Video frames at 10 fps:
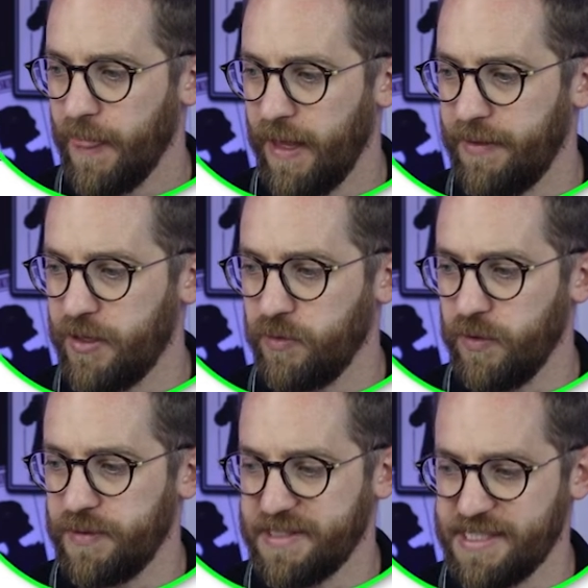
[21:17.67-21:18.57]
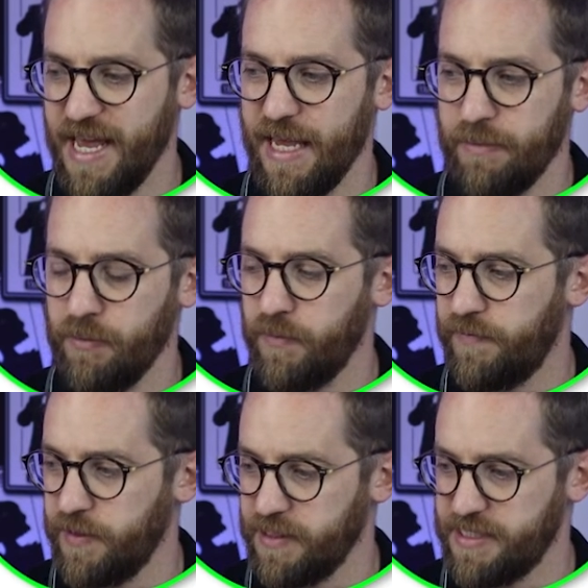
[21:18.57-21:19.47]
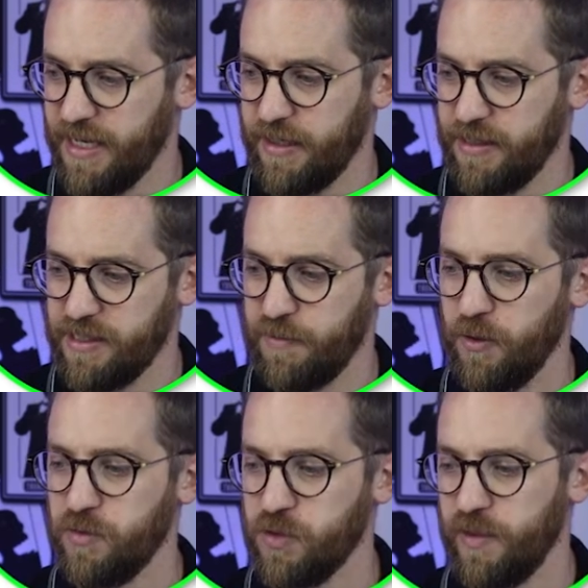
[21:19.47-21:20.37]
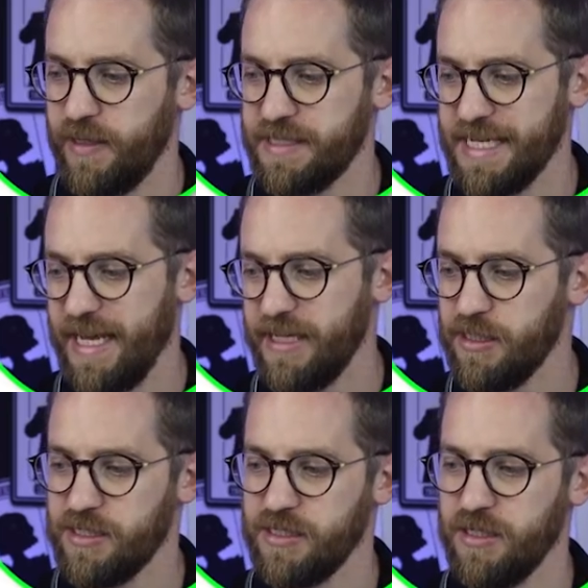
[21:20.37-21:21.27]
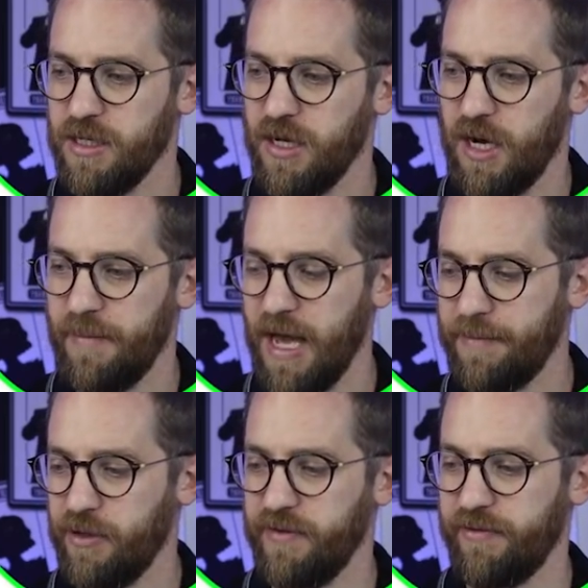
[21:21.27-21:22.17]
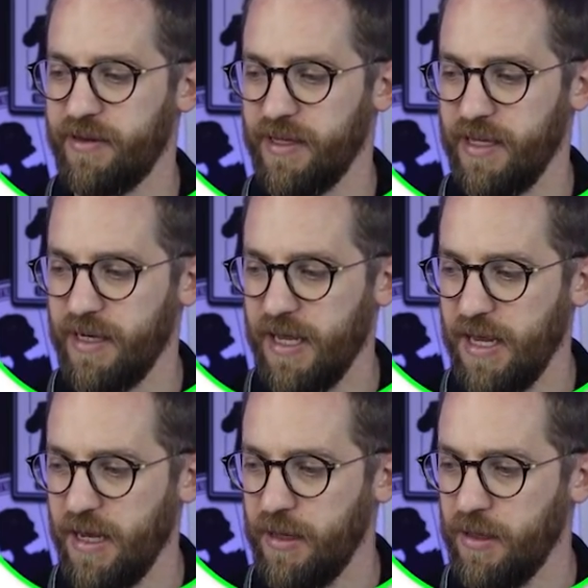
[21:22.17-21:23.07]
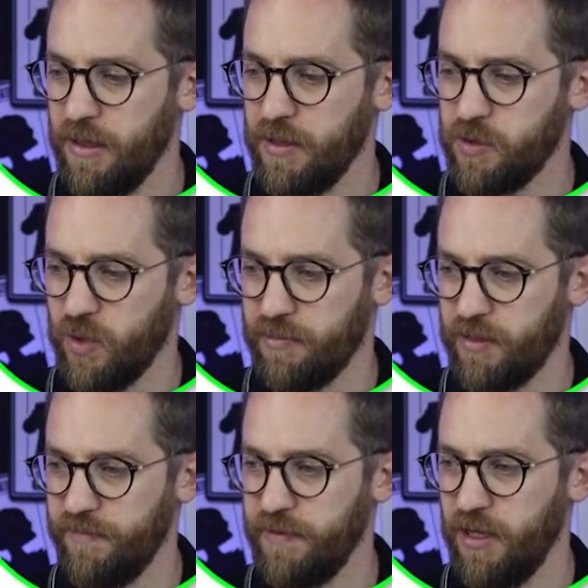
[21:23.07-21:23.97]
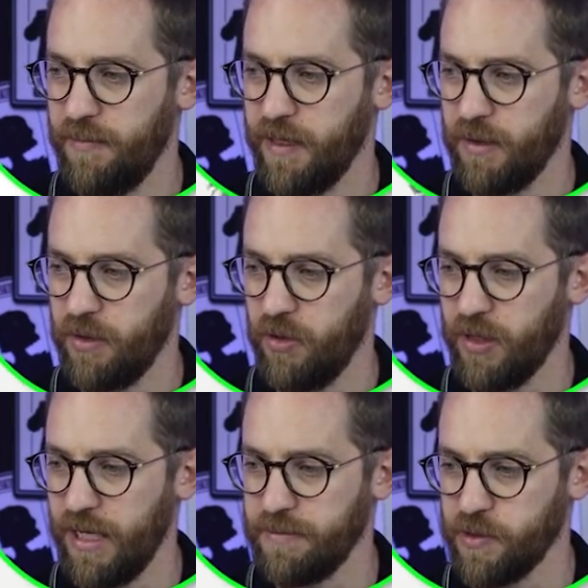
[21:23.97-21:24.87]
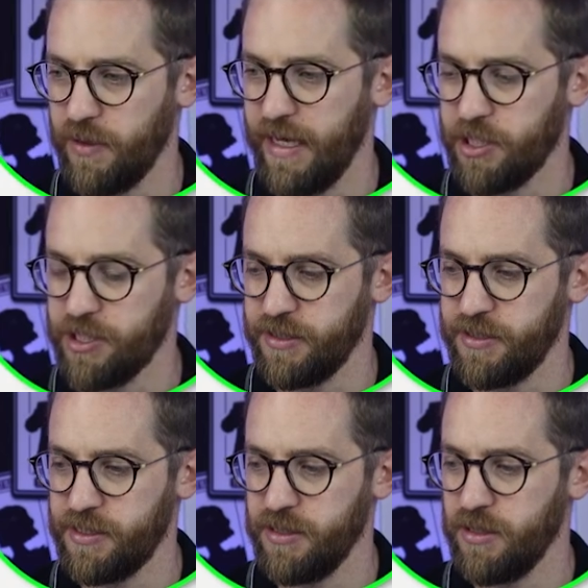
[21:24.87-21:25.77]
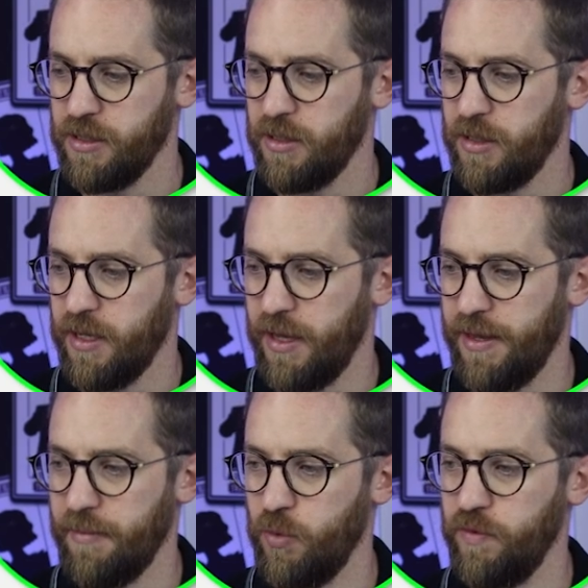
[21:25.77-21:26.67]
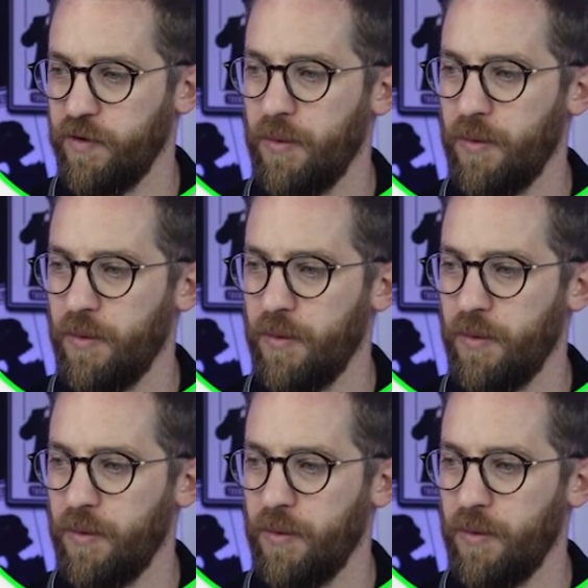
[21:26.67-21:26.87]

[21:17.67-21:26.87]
And then you'll do the same for your second disposal in this case. I'm happy with everything in here. So I'm confirming no claims or elections and then move